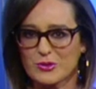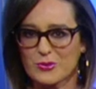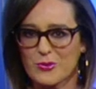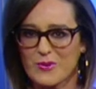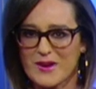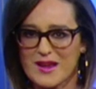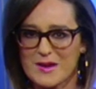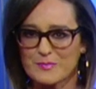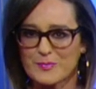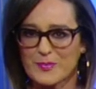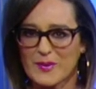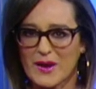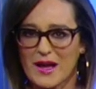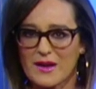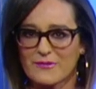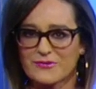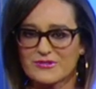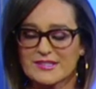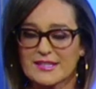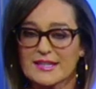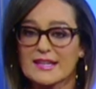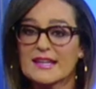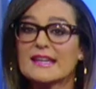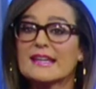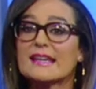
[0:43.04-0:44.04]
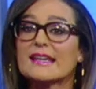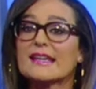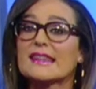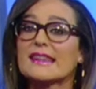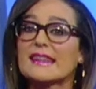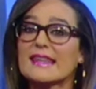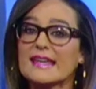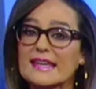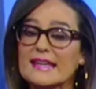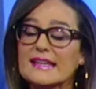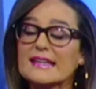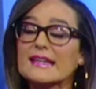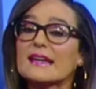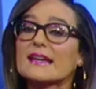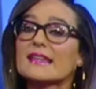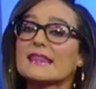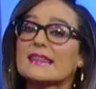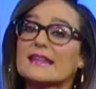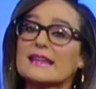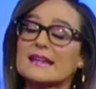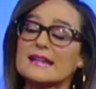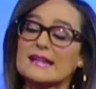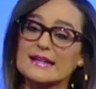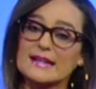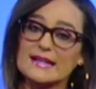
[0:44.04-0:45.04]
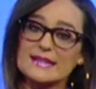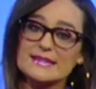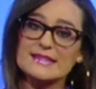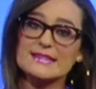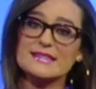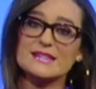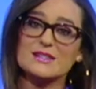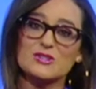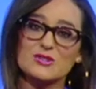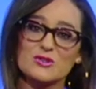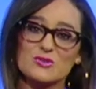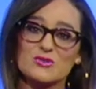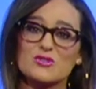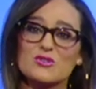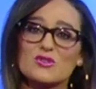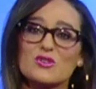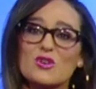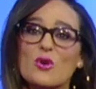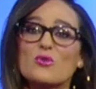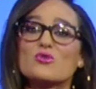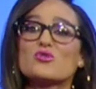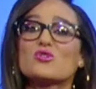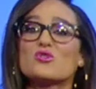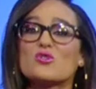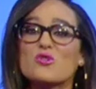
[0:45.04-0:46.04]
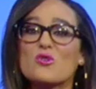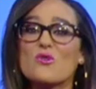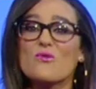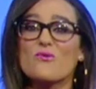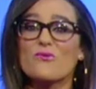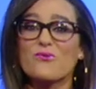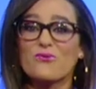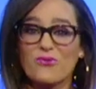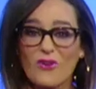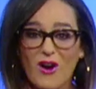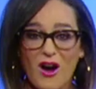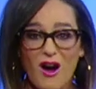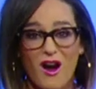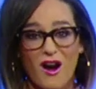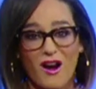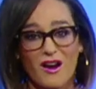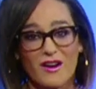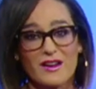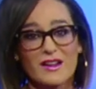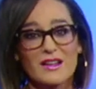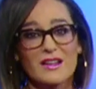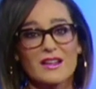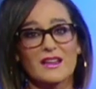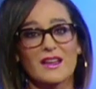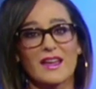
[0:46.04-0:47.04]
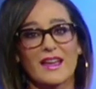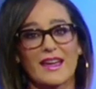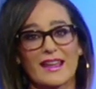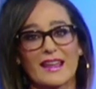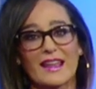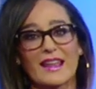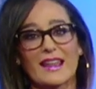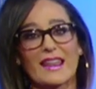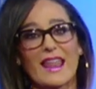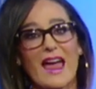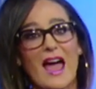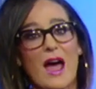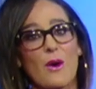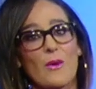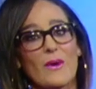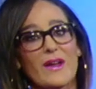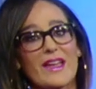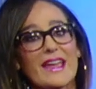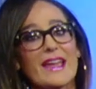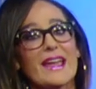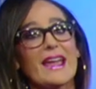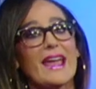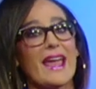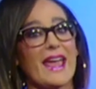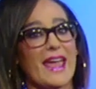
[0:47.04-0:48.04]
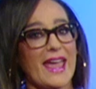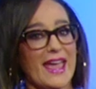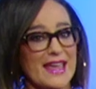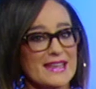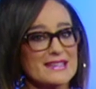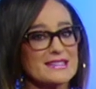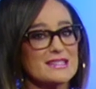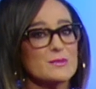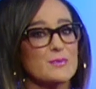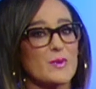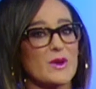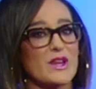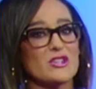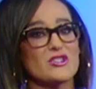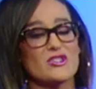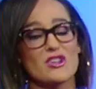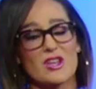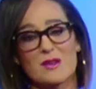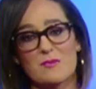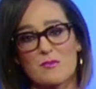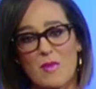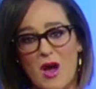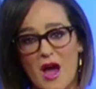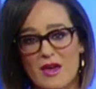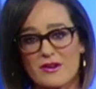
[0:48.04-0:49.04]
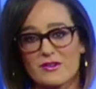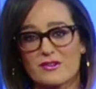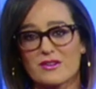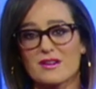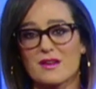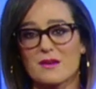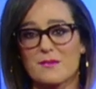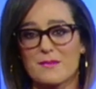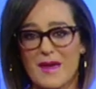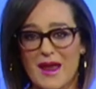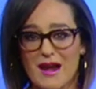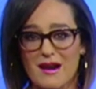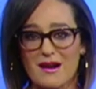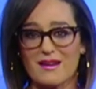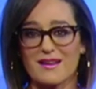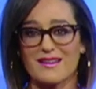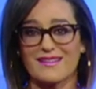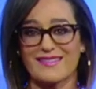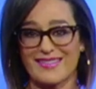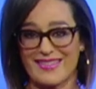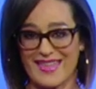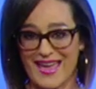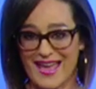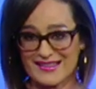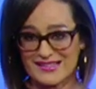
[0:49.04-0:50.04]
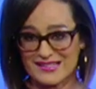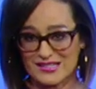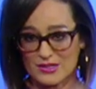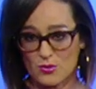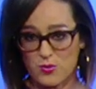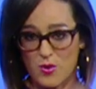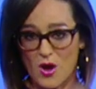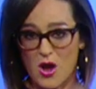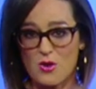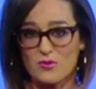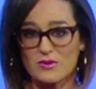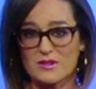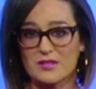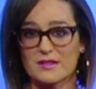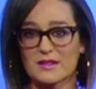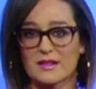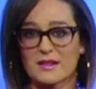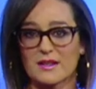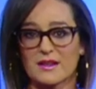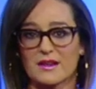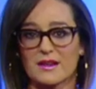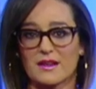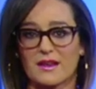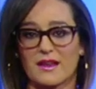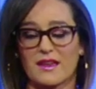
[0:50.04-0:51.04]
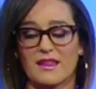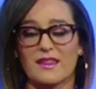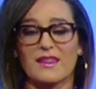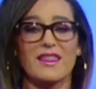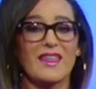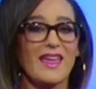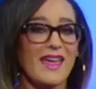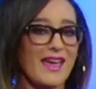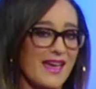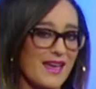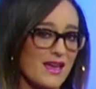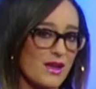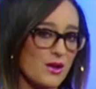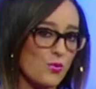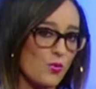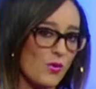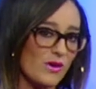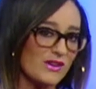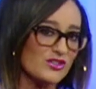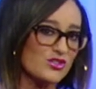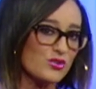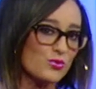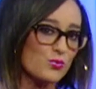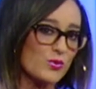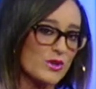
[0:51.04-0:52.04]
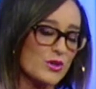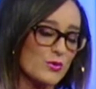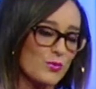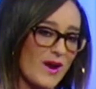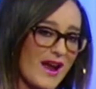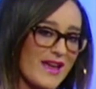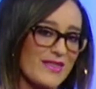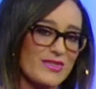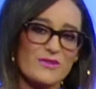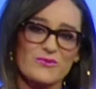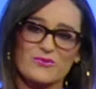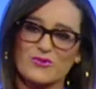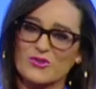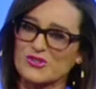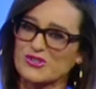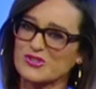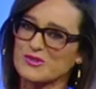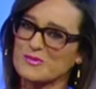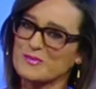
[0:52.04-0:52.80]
cream puffs, think the Constitution goes too far in allowing hate speech in modern America. That's a quote and they want to rewrite the First